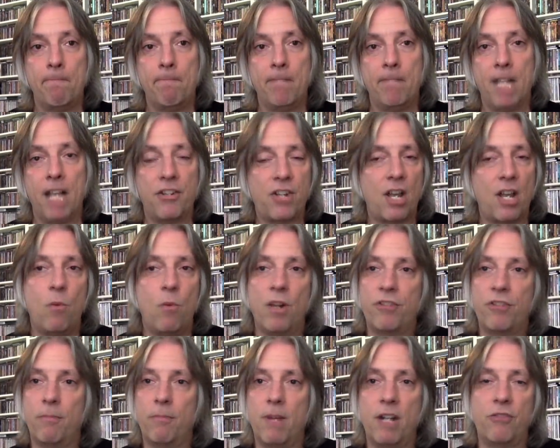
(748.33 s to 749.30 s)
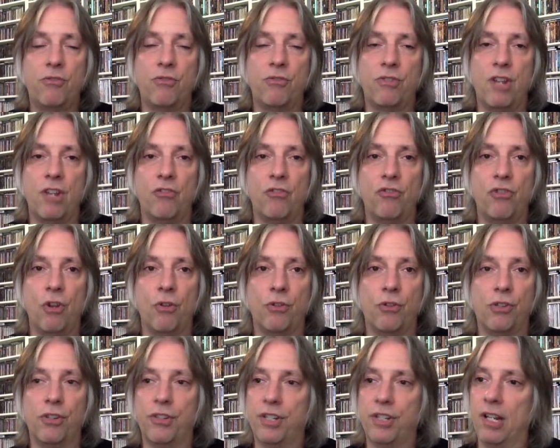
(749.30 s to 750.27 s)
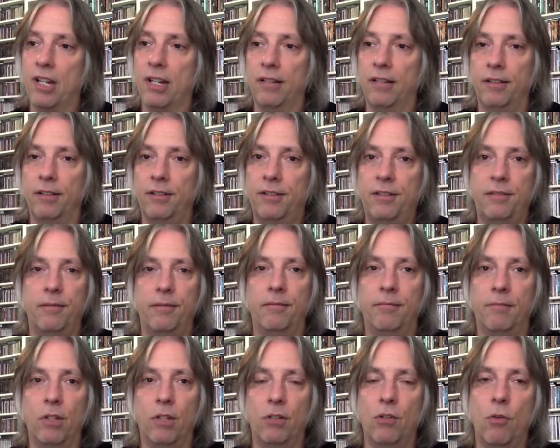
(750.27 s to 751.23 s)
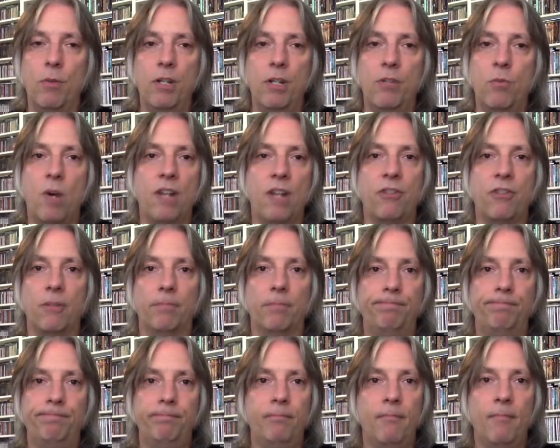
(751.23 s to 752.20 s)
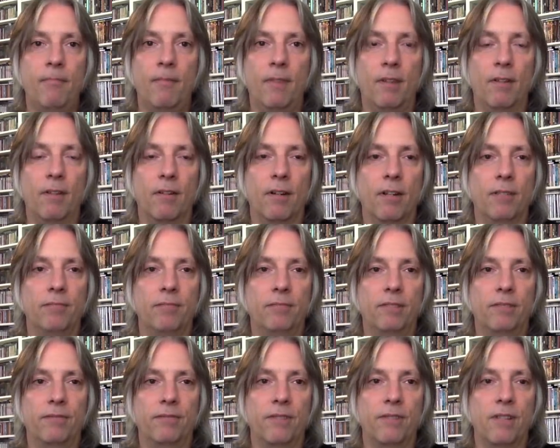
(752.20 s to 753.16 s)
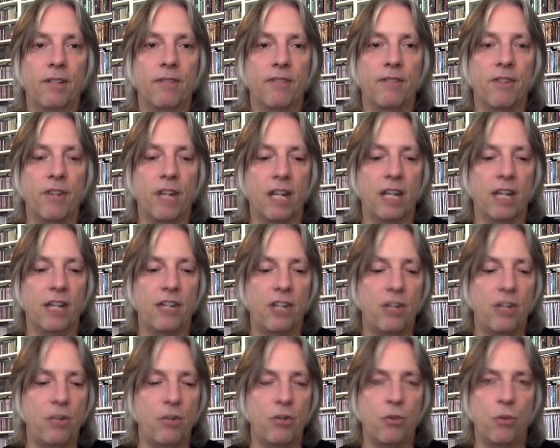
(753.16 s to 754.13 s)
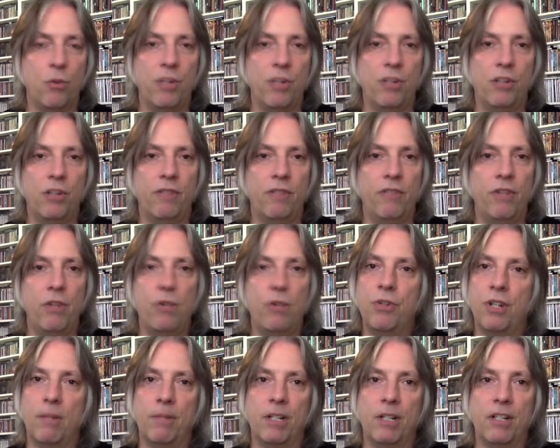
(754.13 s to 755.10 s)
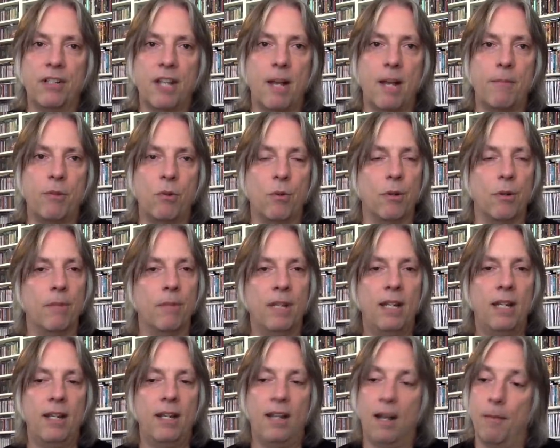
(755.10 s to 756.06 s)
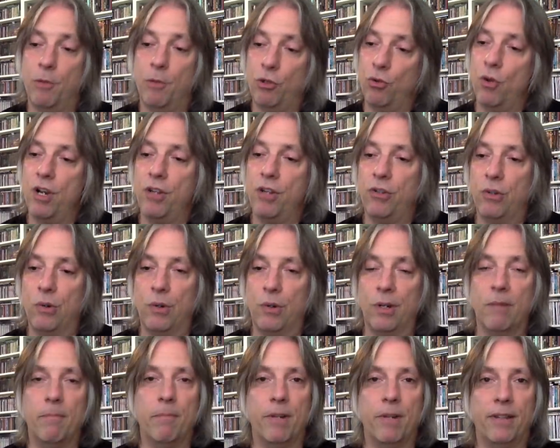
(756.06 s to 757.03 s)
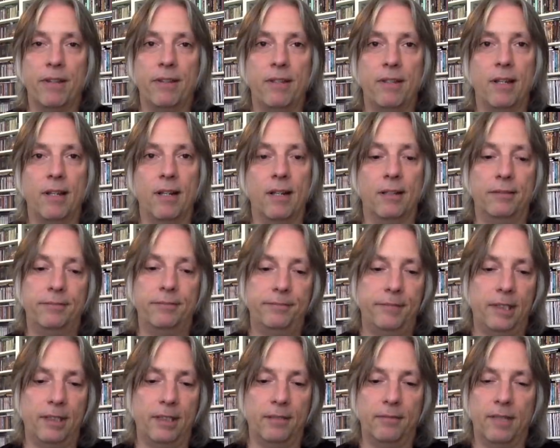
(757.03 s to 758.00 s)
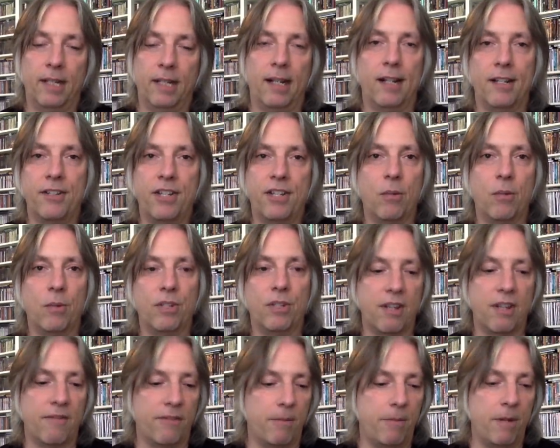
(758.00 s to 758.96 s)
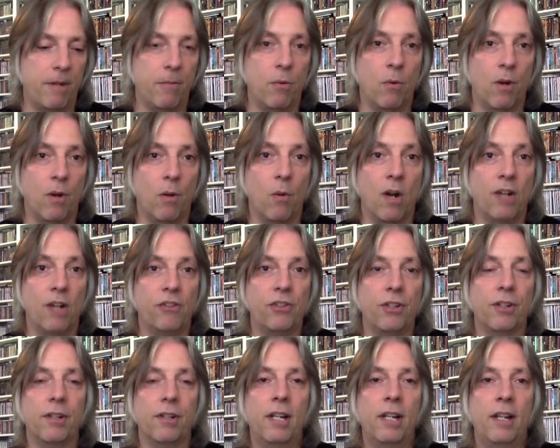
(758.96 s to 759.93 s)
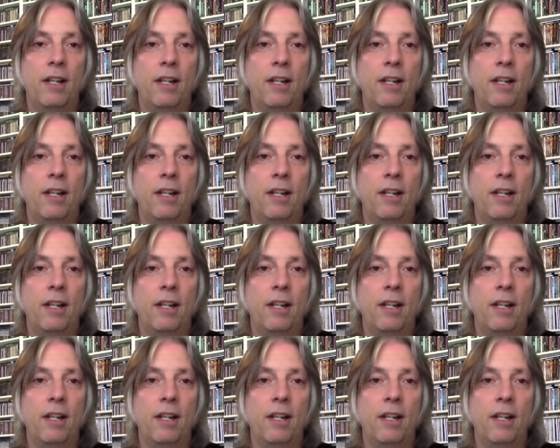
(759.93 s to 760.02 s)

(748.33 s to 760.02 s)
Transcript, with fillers: guys, got to watch some Monsters Den shows because uh, it's nobody's watching them. All right, if uh, if they're gonna continue to dwindle in views, I'm gonna stop doing them. I'm enjoying doing them, but uh, you know I got to stick with stuff that people want to watch here.